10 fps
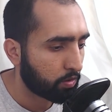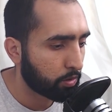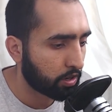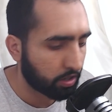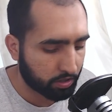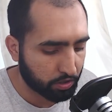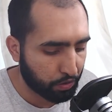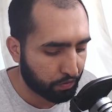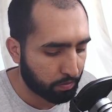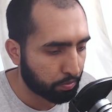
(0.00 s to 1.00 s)
We're going to
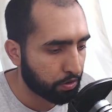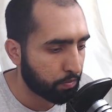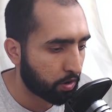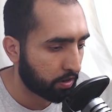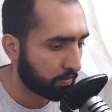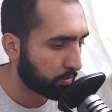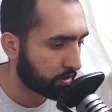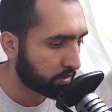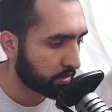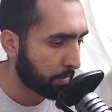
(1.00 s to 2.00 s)
go from 0.1, which is the